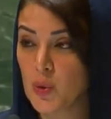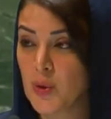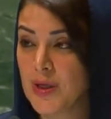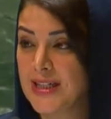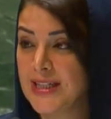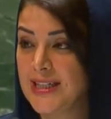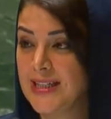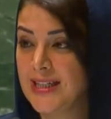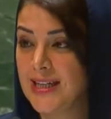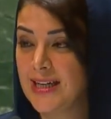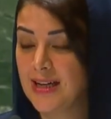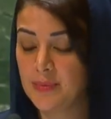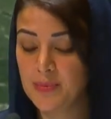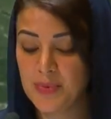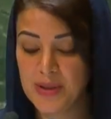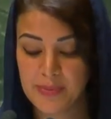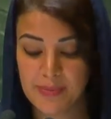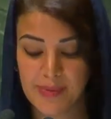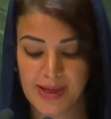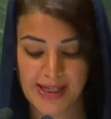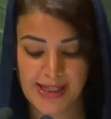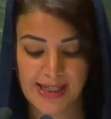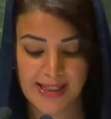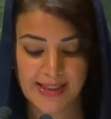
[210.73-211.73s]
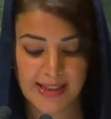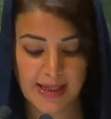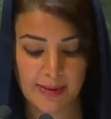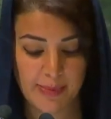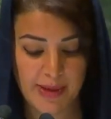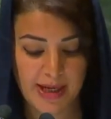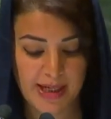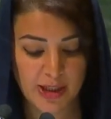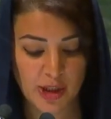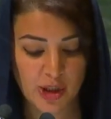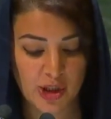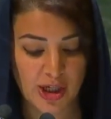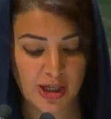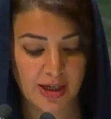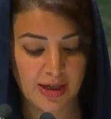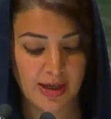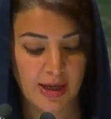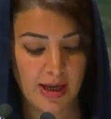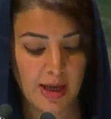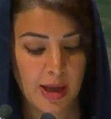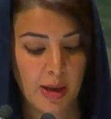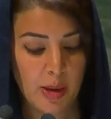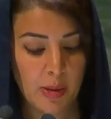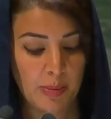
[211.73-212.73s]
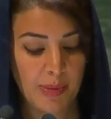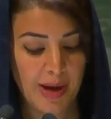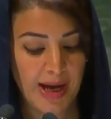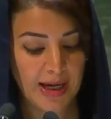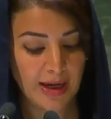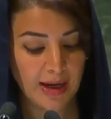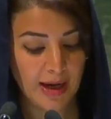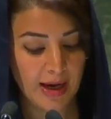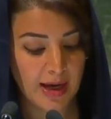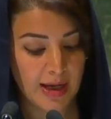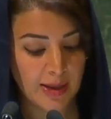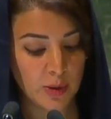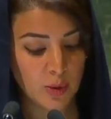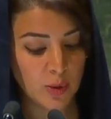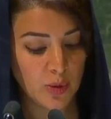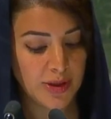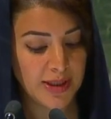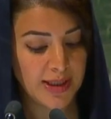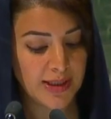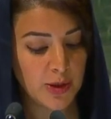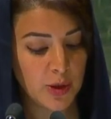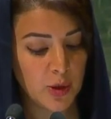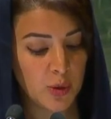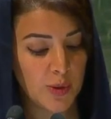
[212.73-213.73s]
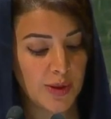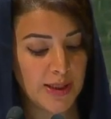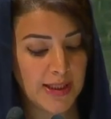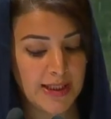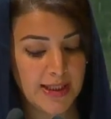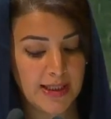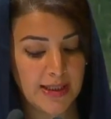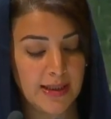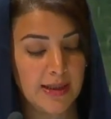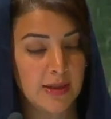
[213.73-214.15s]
of the countries where international relations